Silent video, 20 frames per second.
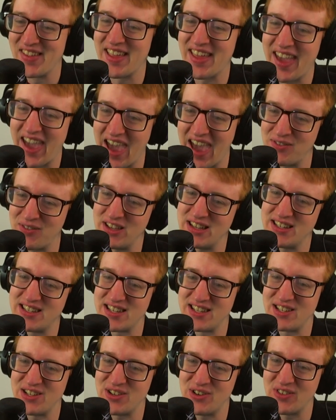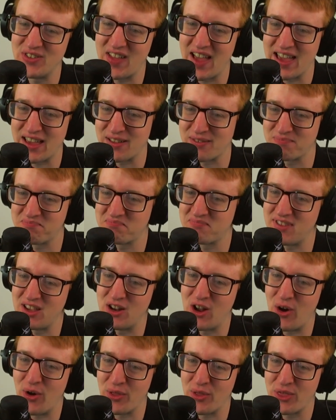Having to do
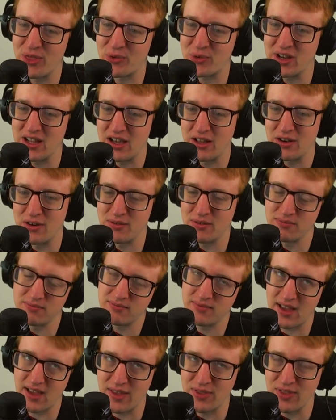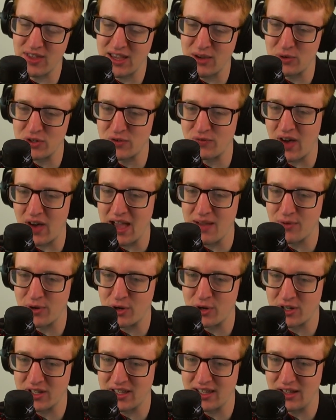300, I think it was
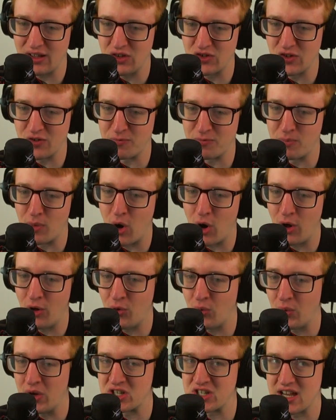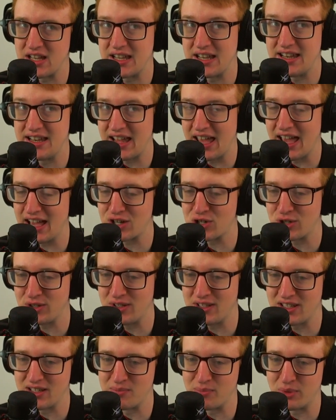500 kills of mole, which I didn't
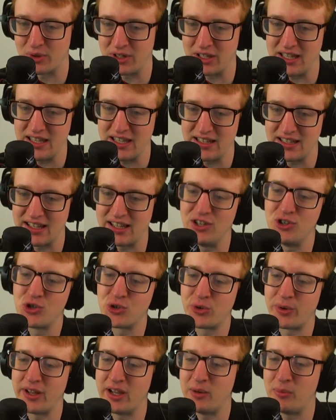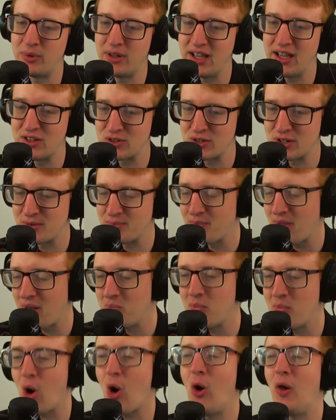actually complete in Trailblazer.
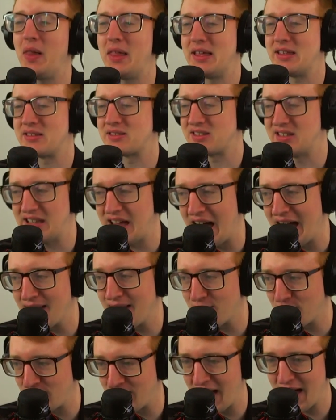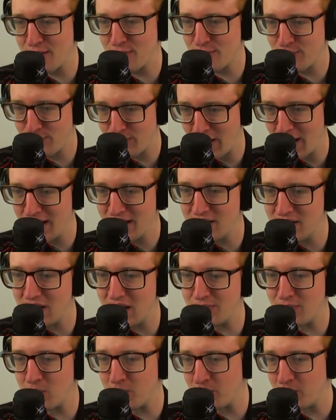Mole is not that fun of a